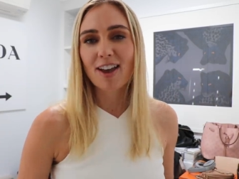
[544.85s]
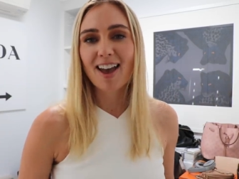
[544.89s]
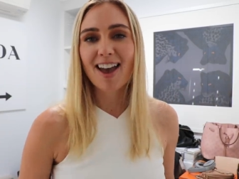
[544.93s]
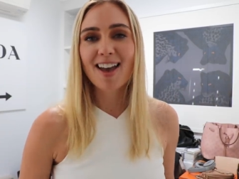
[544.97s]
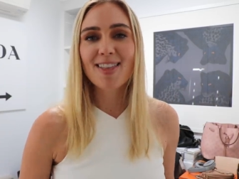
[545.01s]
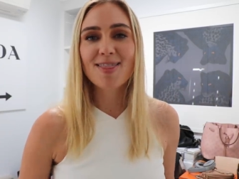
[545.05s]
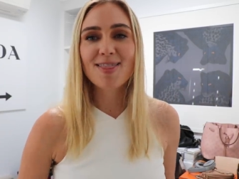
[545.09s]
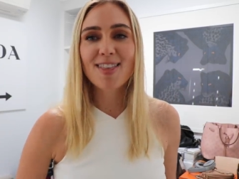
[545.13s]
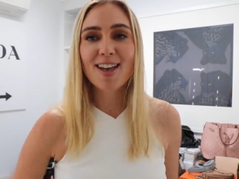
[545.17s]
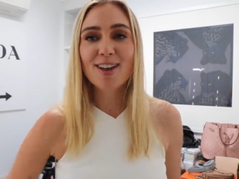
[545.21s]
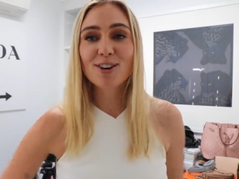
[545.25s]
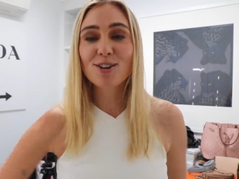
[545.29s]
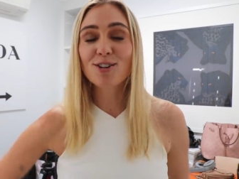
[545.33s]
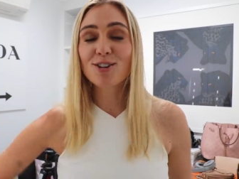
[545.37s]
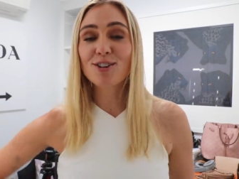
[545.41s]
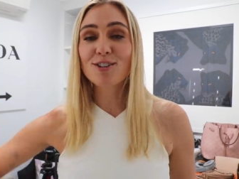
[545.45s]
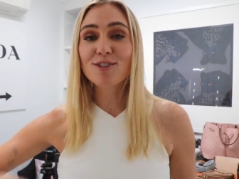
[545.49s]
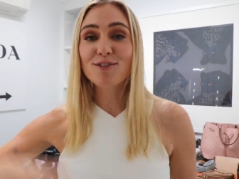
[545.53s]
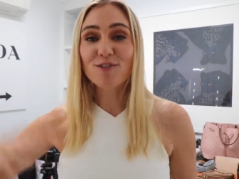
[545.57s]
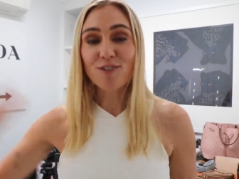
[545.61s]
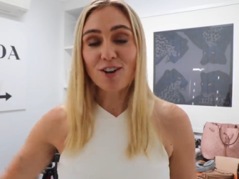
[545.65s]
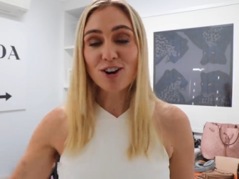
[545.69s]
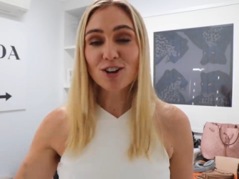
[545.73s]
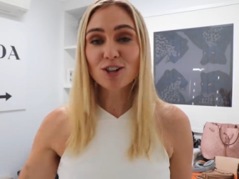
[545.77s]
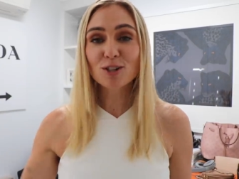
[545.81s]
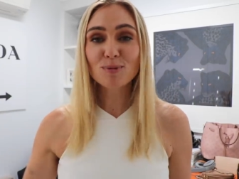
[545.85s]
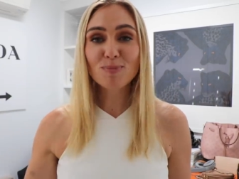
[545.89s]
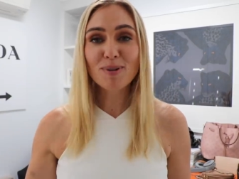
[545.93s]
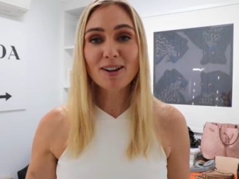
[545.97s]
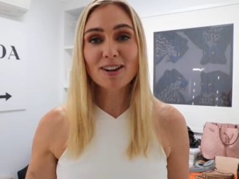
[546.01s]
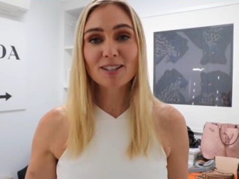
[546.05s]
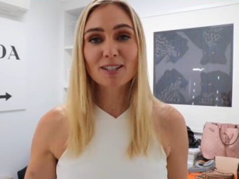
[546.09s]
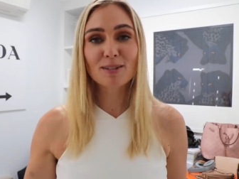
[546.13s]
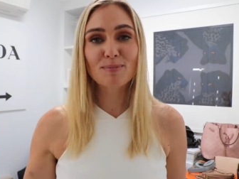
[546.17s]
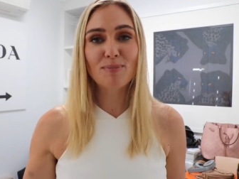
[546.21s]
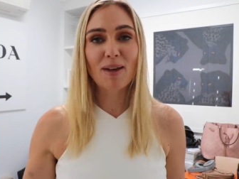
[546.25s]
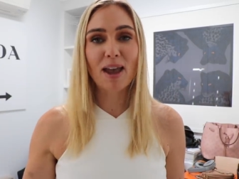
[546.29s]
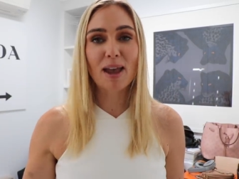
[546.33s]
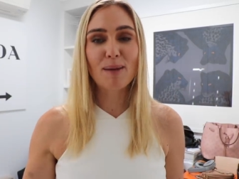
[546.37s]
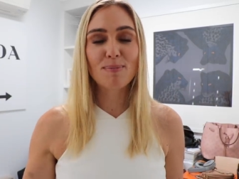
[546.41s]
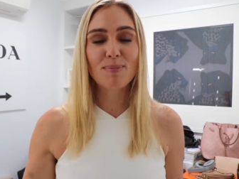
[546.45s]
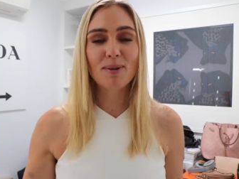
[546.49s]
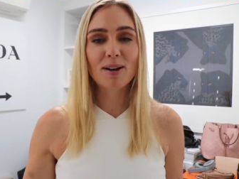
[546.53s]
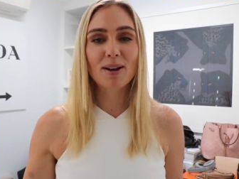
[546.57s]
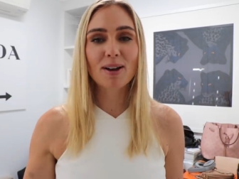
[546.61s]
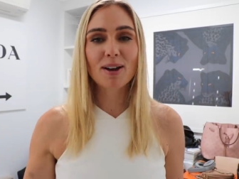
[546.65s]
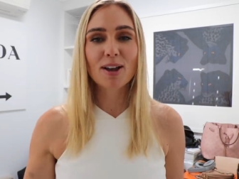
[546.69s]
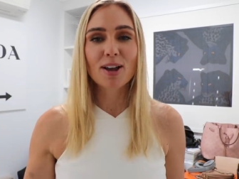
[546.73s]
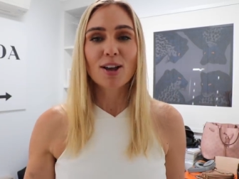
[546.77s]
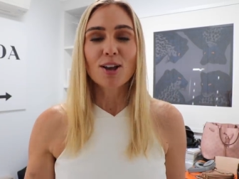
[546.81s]
And then on a fresh piece of
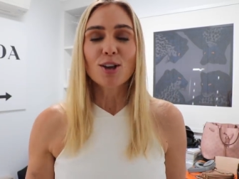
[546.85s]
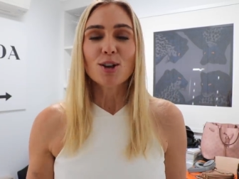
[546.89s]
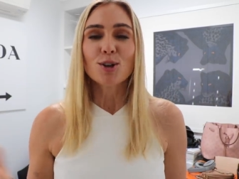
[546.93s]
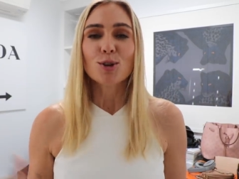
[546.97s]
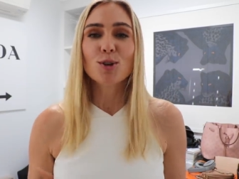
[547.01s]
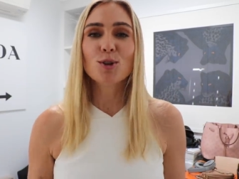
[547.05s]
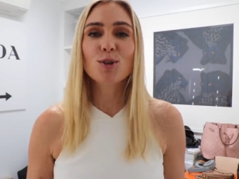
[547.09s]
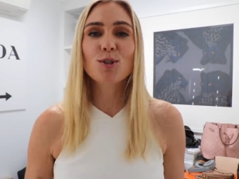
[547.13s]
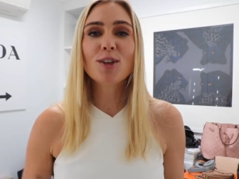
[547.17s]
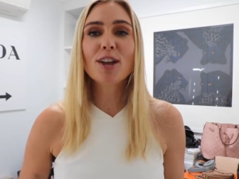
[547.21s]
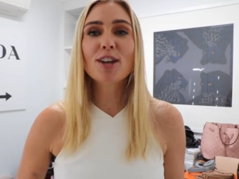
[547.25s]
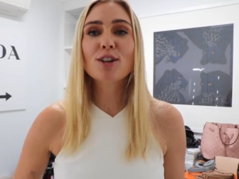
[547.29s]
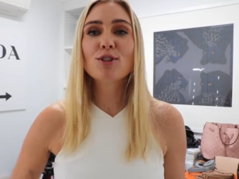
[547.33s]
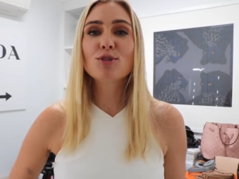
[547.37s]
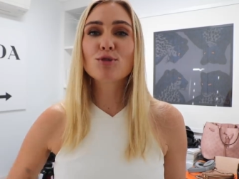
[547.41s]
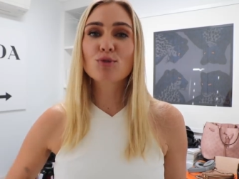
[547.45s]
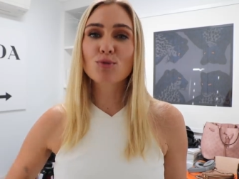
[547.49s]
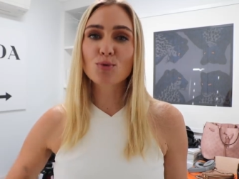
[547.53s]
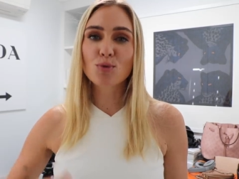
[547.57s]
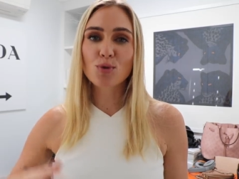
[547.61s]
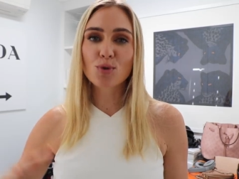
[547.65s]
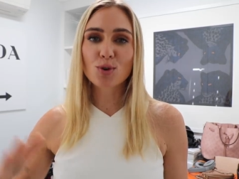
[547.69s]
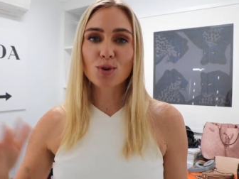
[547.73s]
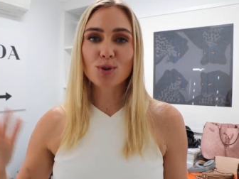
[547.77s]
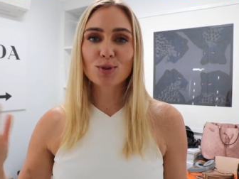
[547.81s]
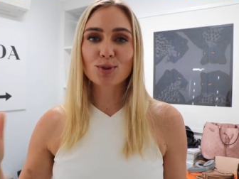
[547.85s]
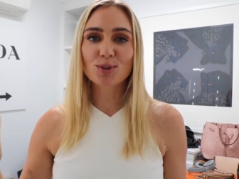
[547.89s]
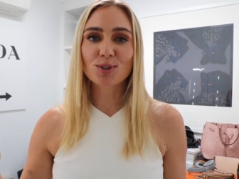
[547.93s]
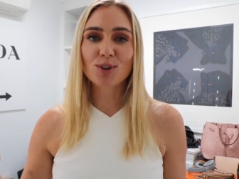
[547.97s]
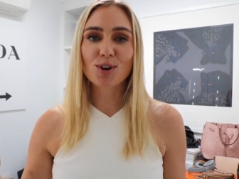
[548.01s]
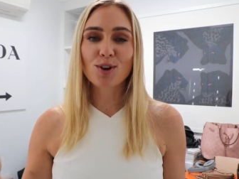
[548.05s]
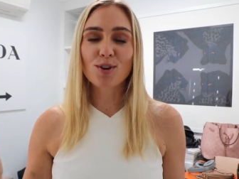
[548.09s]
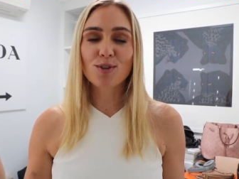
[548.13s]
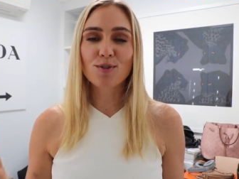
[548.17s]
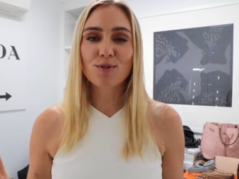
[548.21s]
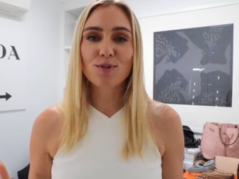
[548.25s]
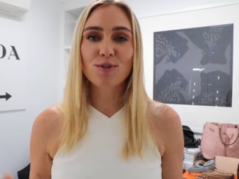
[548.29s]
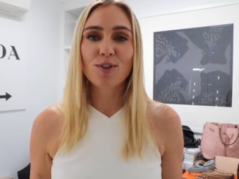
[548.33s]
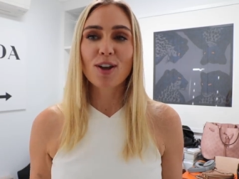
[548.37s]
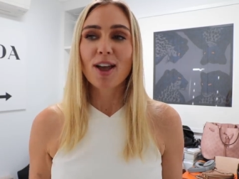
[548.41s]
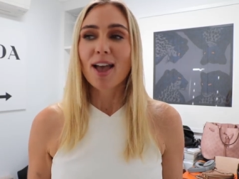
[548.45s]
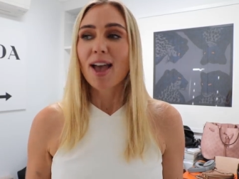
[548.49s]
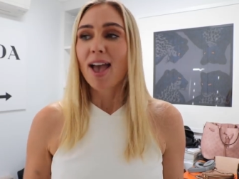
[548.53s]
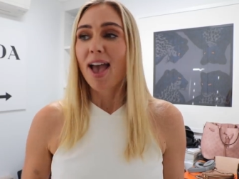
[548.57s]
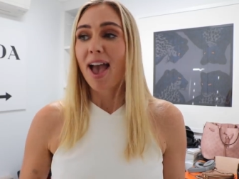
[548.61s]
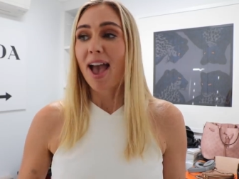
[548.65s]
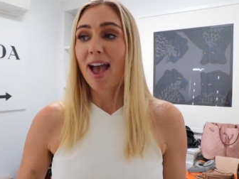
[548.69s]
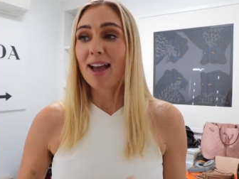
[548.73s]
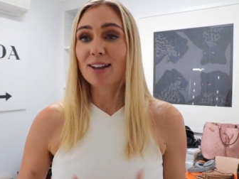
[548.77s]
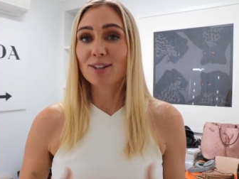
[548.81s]
paper, you then draw yourself
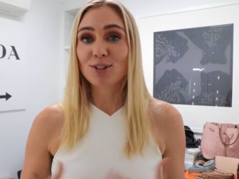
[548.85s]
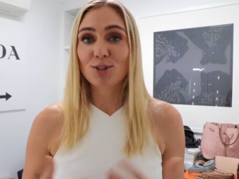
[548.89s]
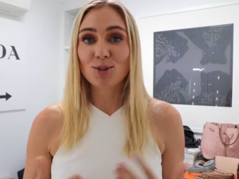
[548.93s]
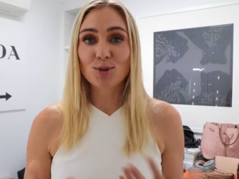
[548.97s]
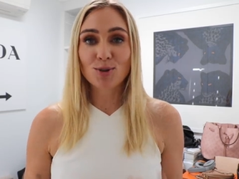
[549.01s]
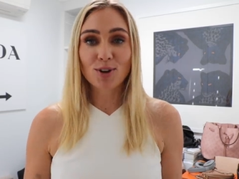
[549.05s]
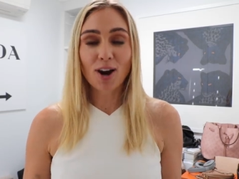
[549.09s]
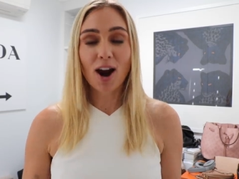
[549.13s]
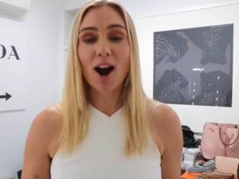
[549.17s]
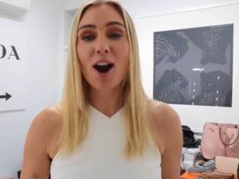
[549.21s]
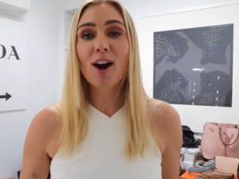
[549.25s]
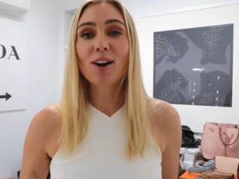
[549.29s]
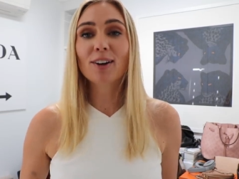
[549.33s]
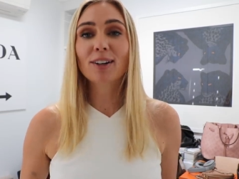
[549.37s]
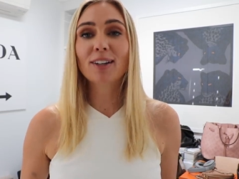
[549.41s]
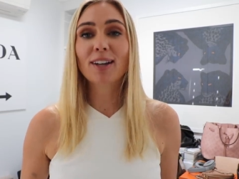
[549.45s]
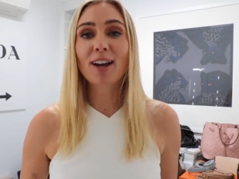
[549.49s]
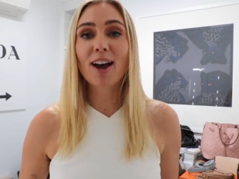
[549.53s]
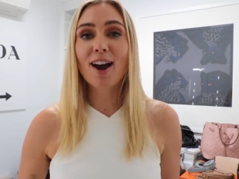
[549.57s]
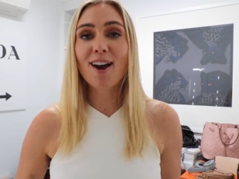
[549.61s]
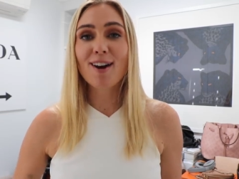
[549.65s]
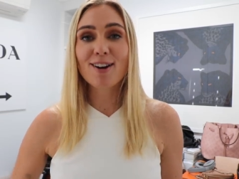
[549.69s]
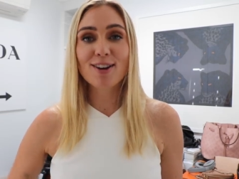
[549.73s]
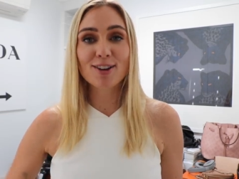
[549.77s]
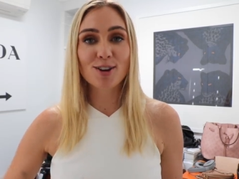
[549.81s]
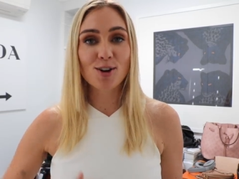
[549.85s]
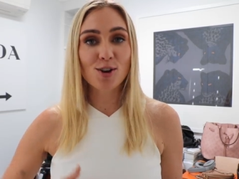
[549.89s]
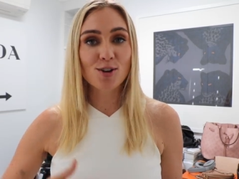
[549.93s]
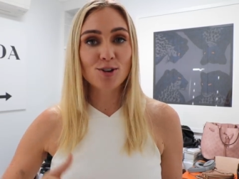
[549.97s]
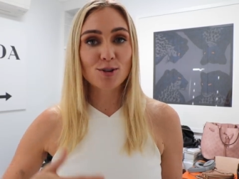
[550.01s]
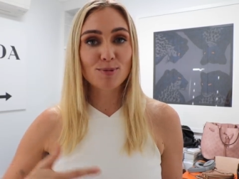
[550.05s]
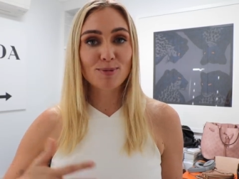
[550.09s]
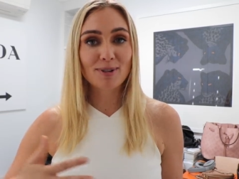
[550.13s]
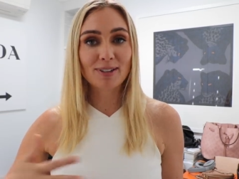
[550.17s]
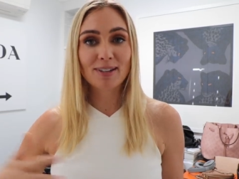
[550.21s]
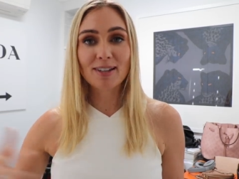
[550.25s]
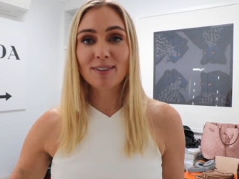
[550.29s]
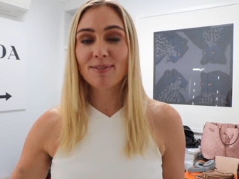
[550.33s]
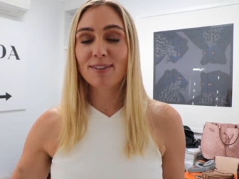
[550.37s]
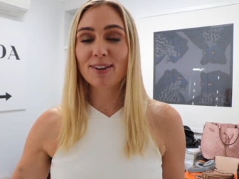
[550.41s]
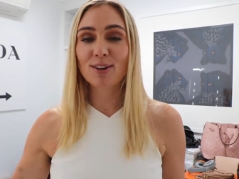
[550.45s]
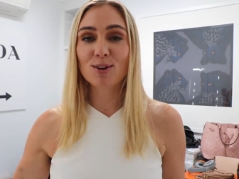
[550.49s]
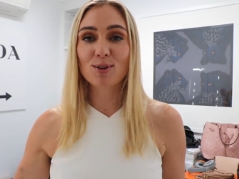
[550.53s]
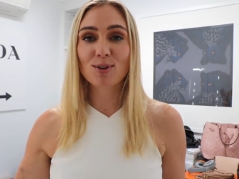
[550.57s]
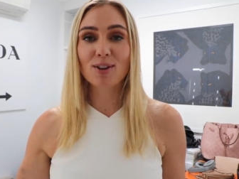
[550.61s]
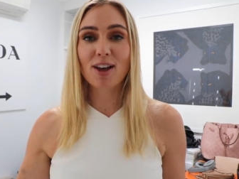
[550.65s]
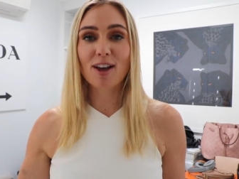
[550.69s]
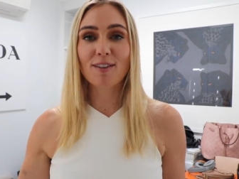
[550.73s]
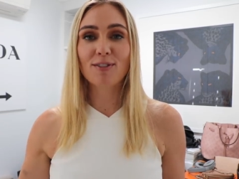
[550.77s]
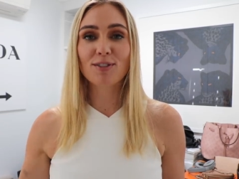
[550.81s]
as you currently are and are going to be living
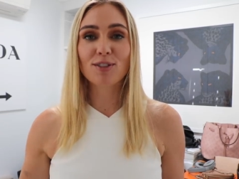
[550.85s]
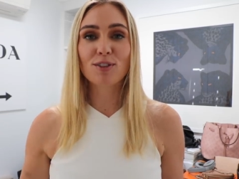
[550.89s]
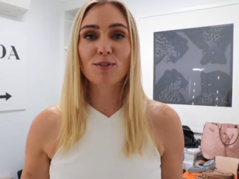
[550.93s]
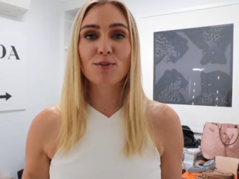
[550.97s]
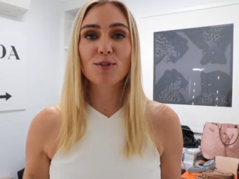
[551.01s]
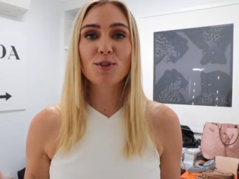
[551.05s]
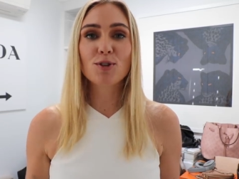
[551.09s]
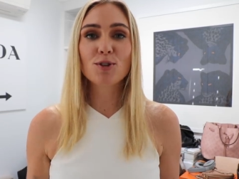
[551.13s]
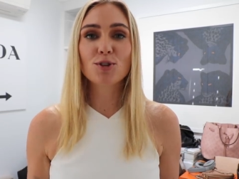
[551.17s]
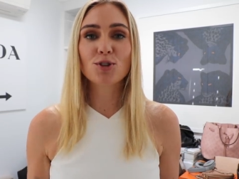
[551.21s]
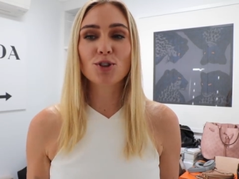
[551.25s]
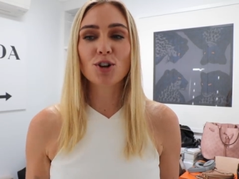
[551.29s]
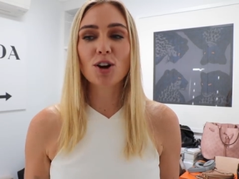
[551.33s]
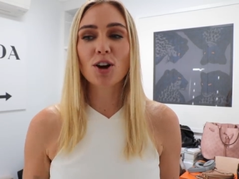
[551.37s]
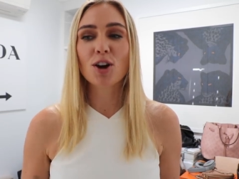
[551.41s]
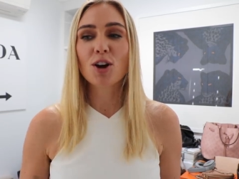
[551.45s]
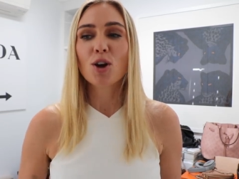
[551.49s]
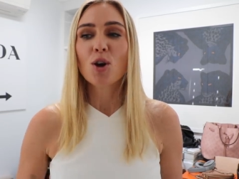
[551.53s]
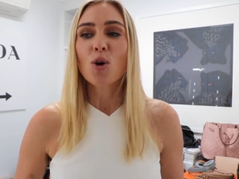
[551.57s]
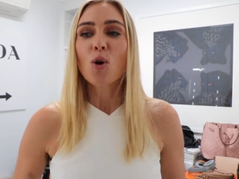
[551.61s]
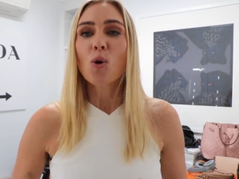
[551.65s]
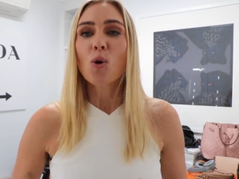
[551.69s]
your life in the future,